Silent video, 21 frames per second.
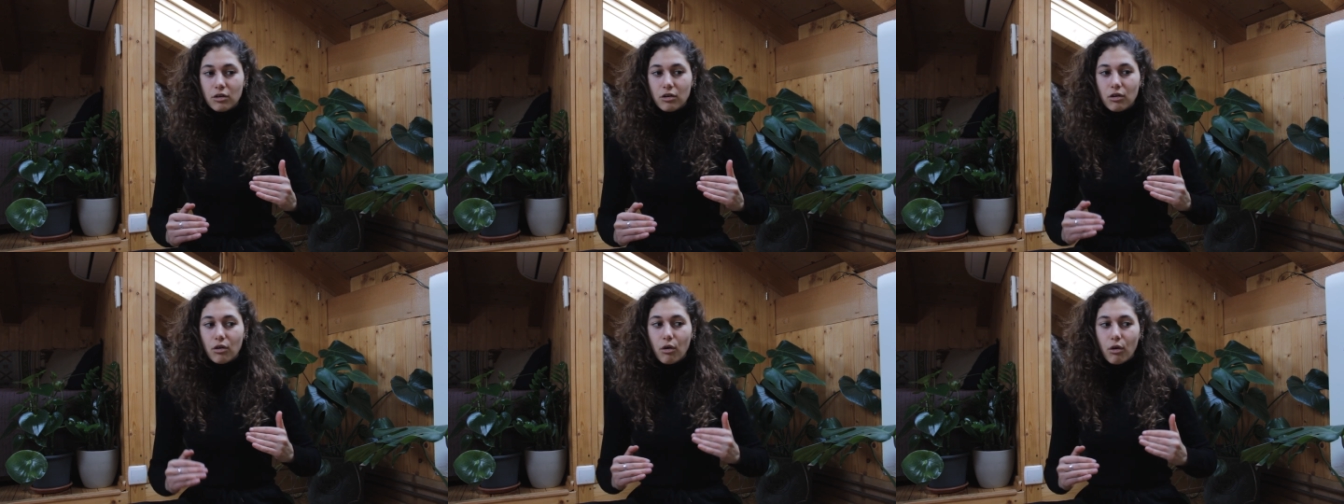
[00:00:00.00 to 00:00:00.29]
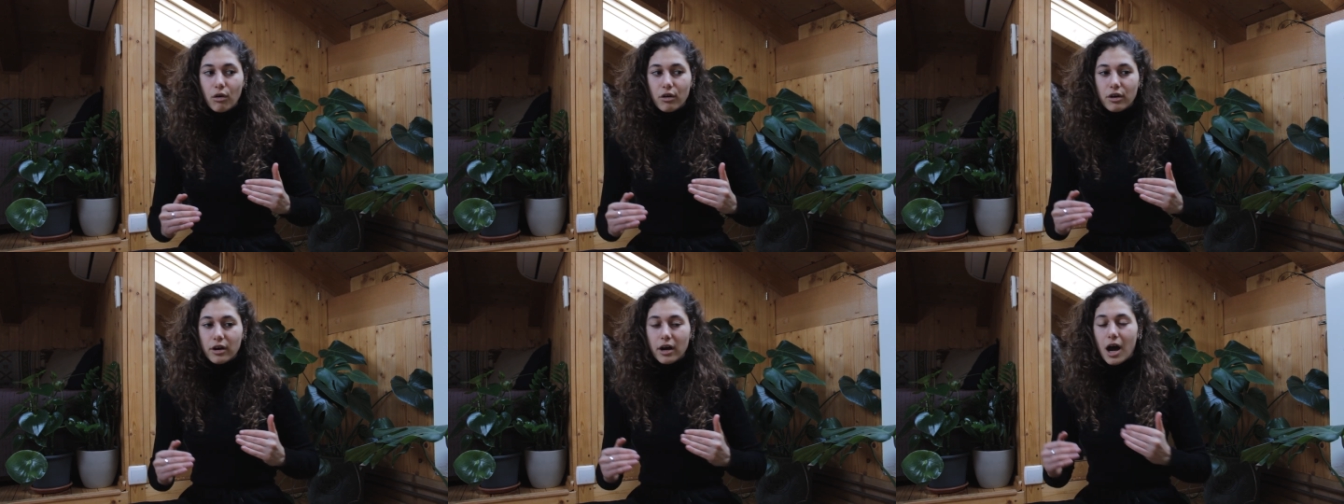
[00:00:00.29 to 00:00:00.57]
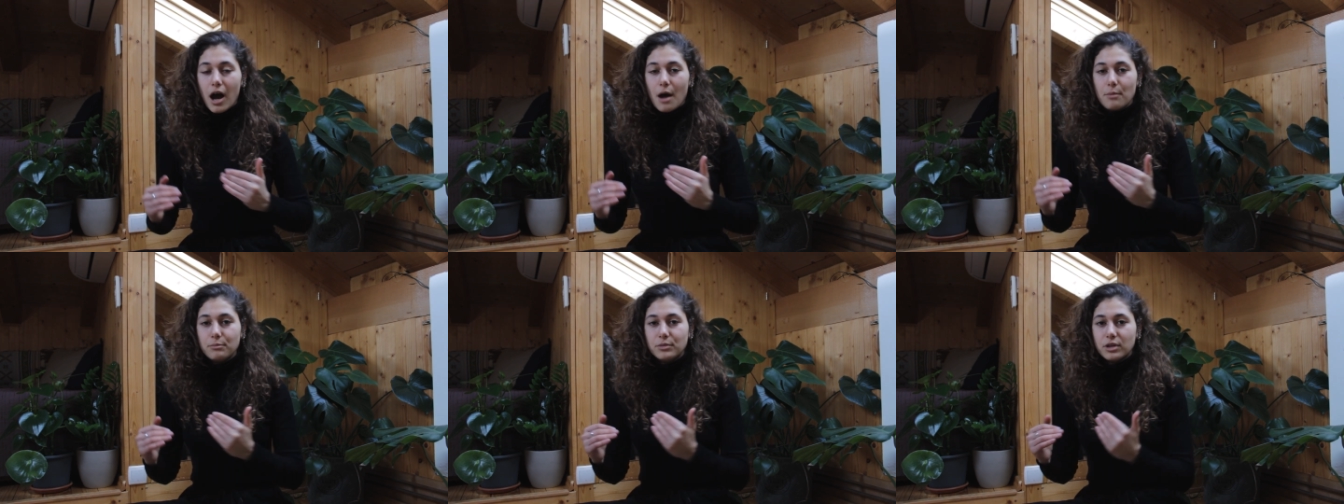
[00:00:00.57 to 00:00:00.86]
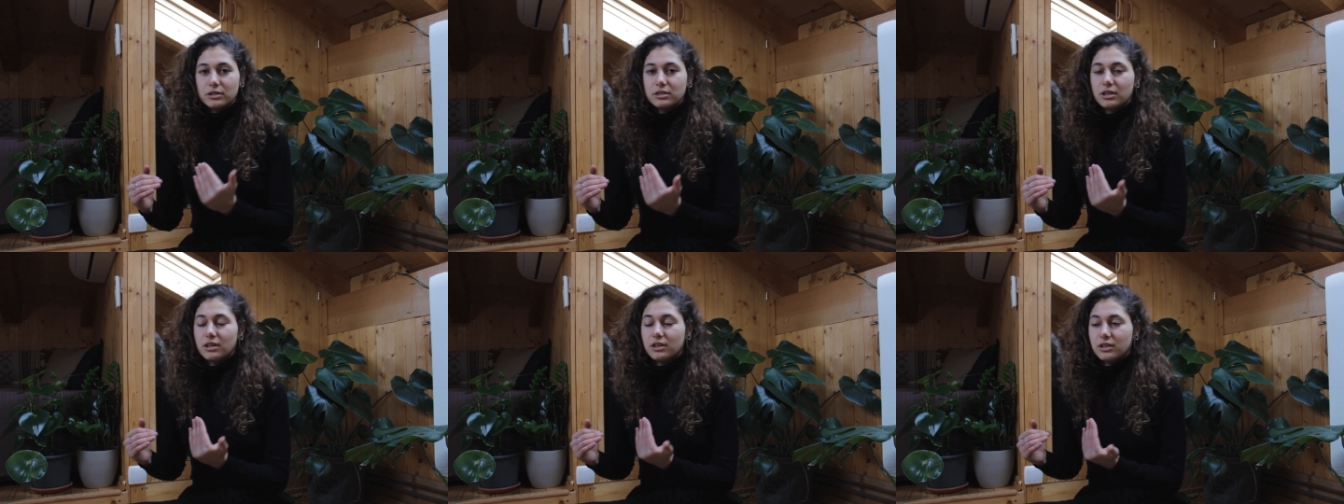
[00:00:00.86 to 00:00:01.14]
or I'm
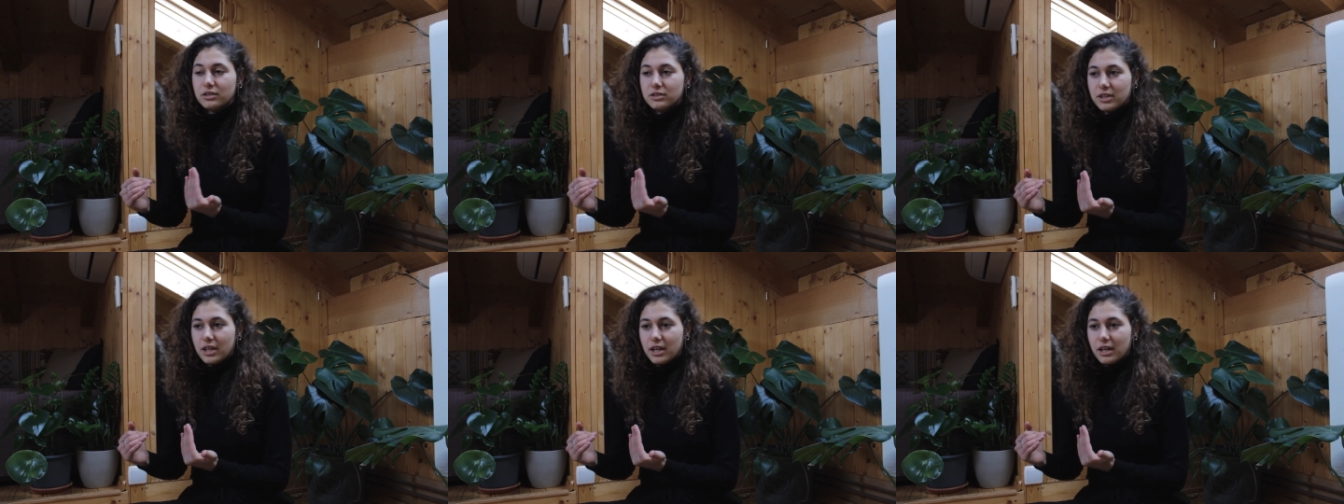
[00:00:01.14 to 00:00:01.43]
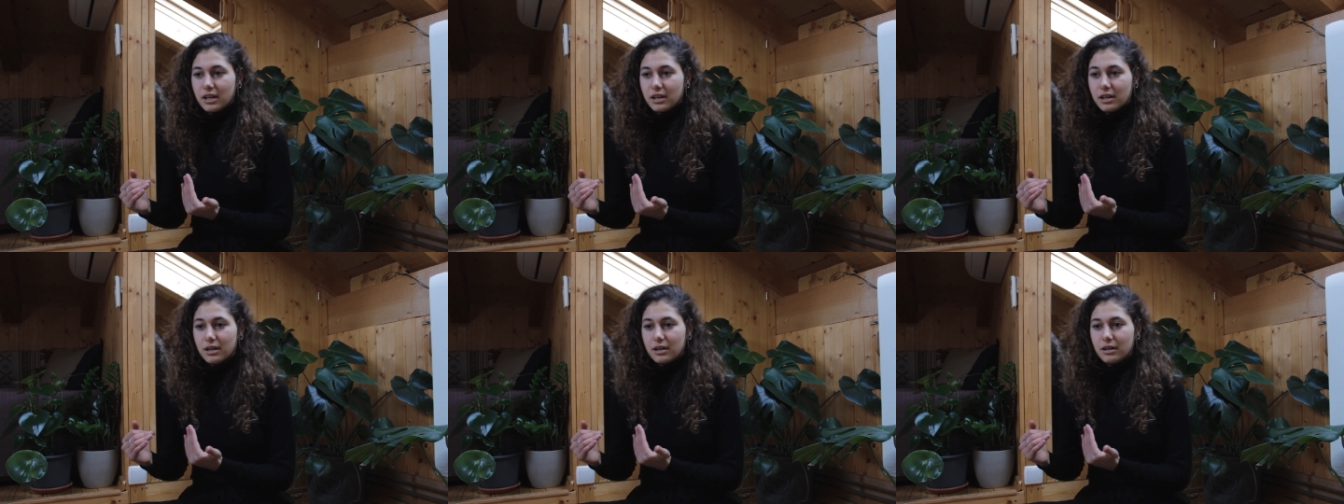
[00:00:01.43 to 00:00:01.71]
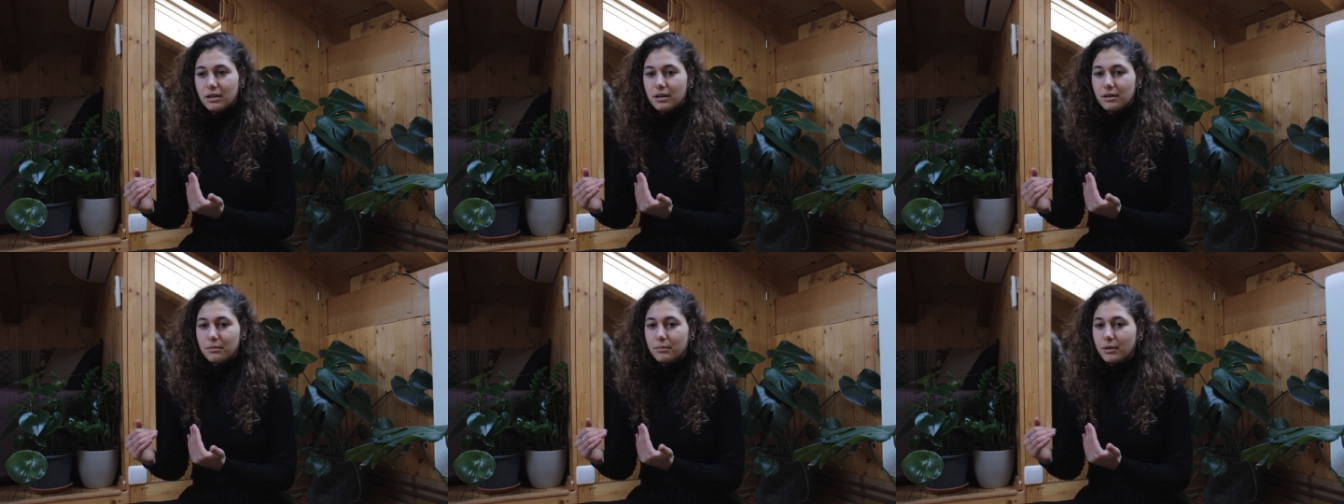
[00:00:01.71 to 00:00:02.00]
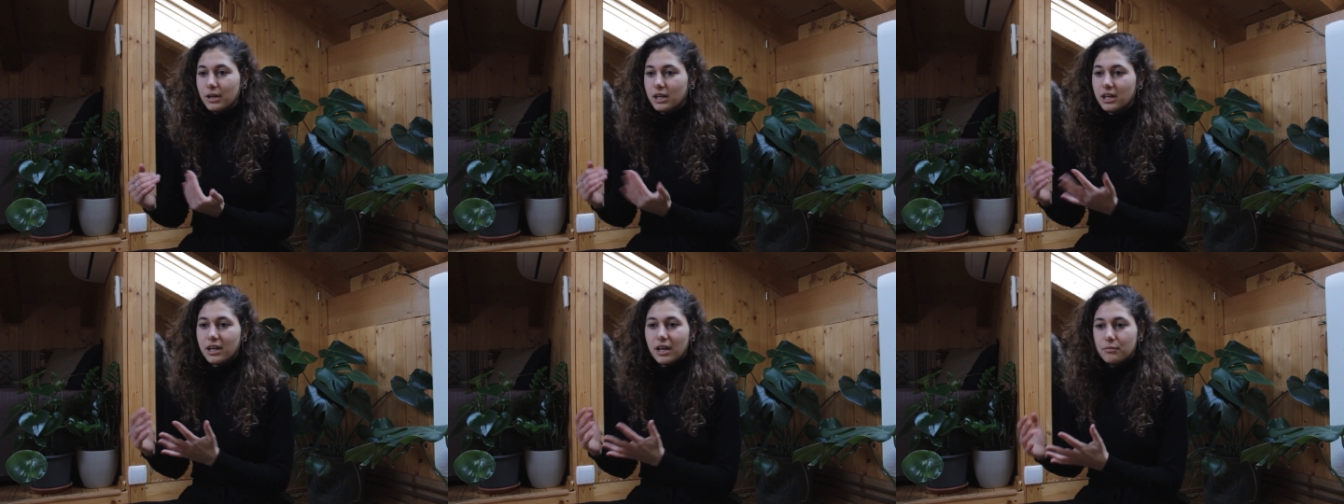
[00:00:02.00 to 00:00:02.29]
not gonna take
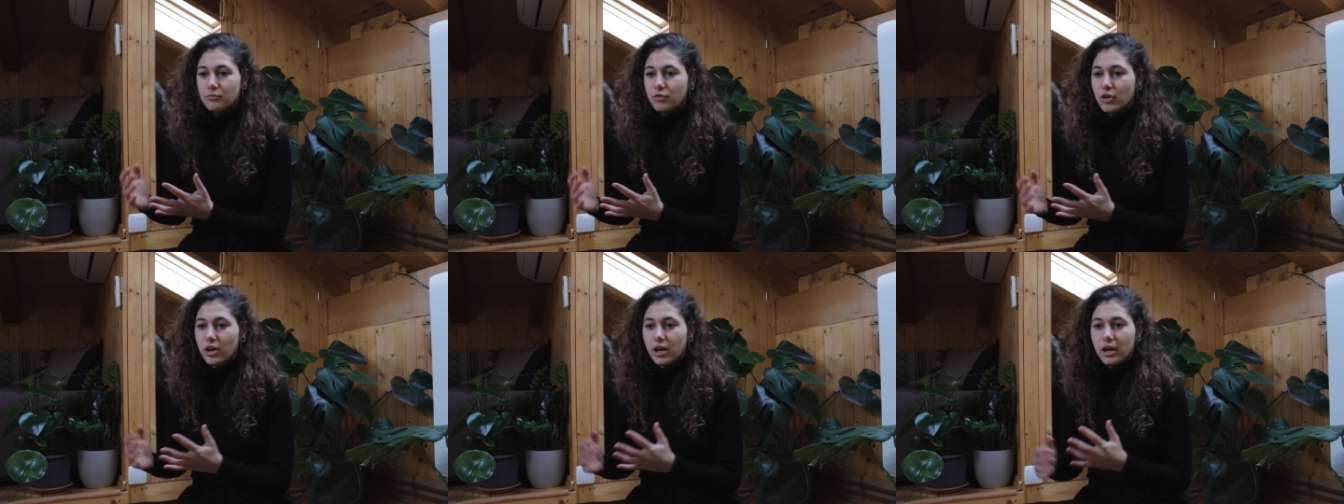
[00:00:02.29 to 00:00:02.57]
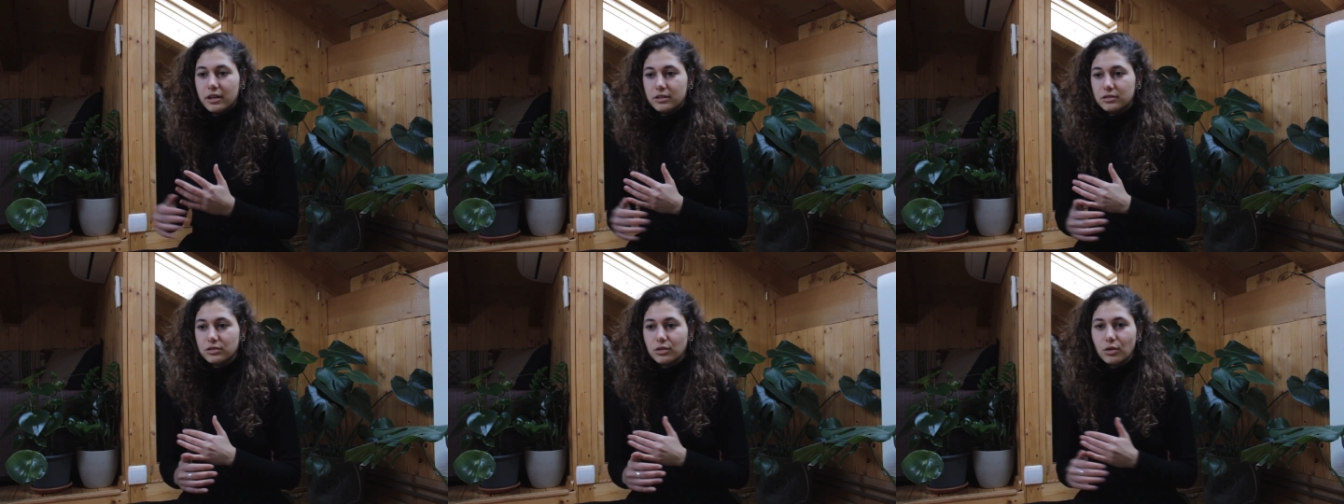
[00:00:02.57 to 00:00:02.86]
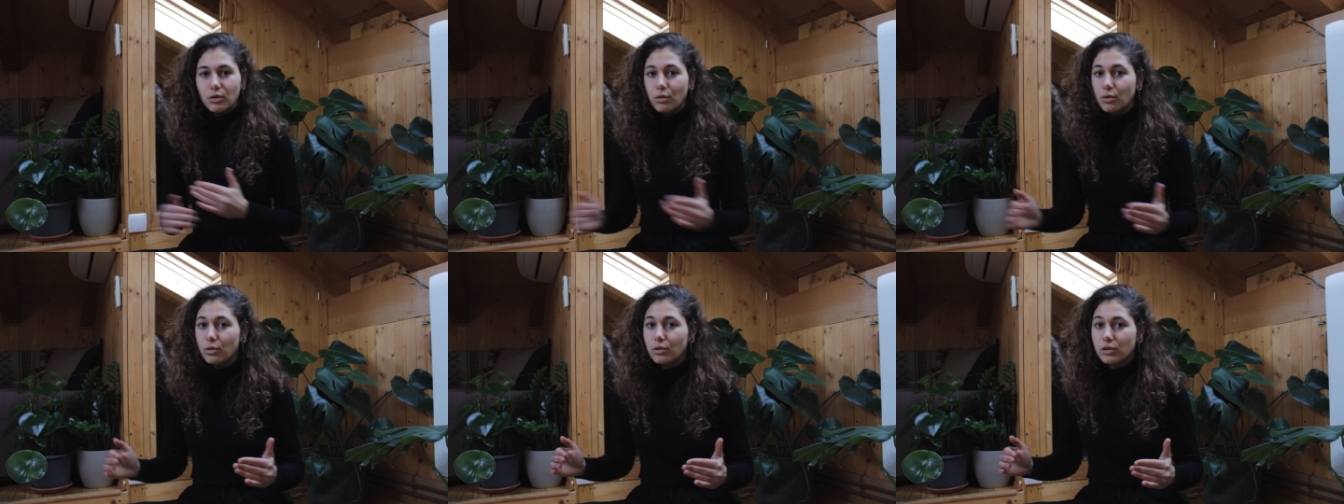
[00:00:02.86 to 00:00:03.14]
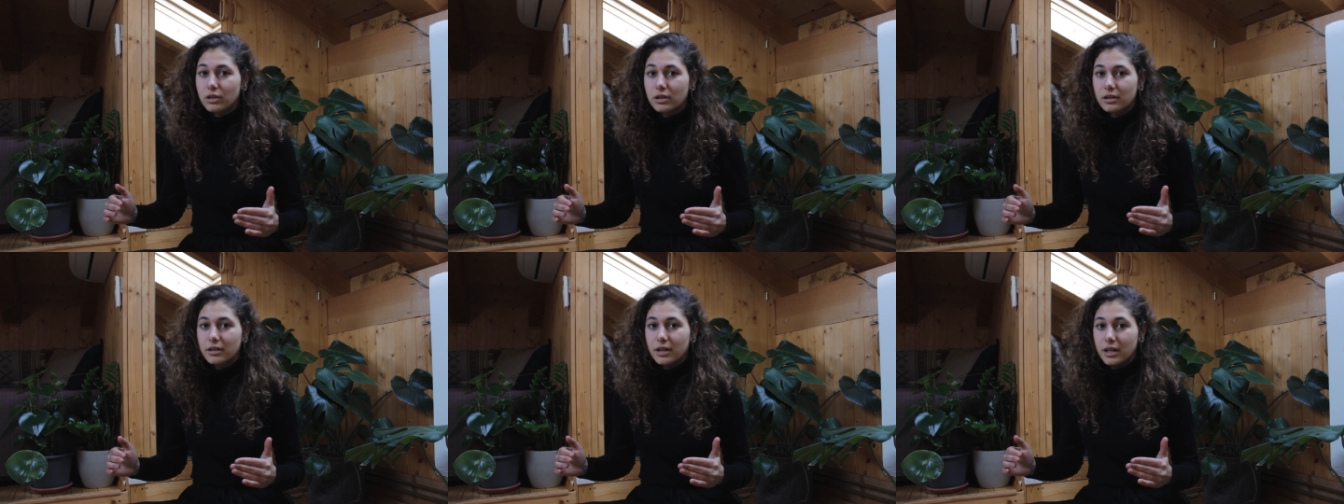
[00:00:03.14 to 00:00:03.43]
my camera at
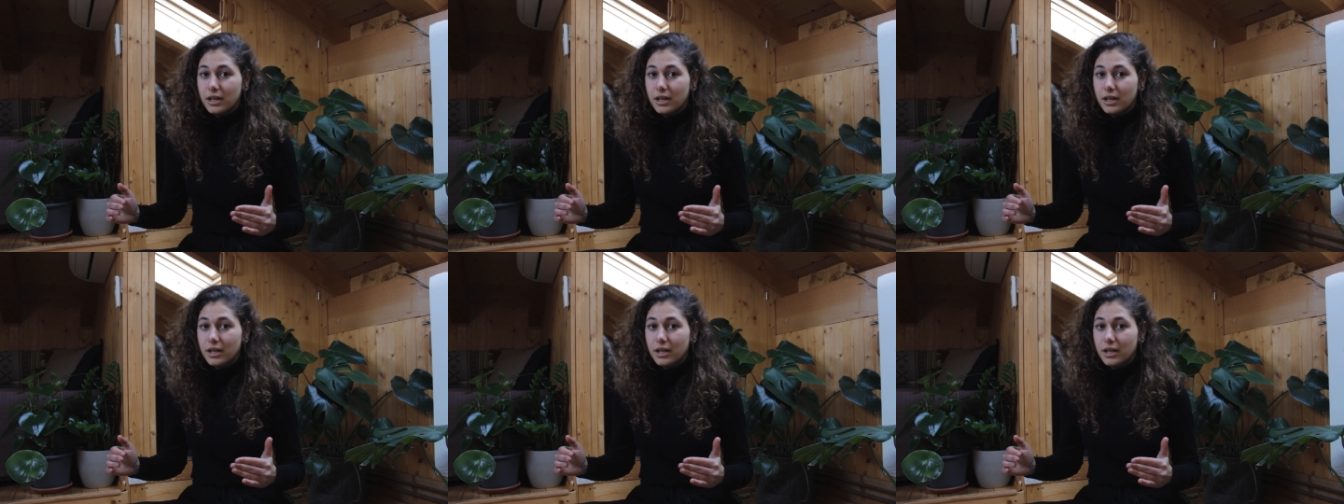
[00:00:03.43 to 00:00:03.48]
all